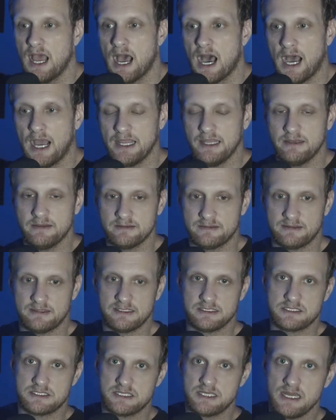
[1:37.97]
I use the
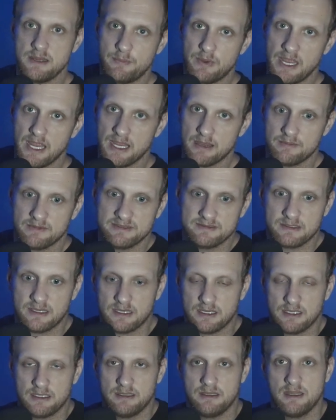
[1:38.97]
cheap
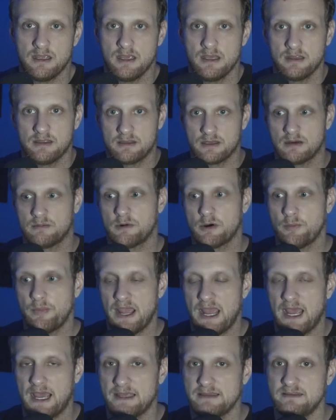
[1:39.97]
Amazon thermal
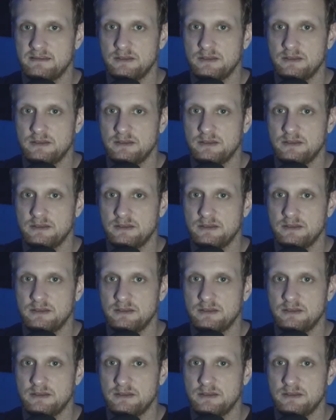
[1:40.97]
pads.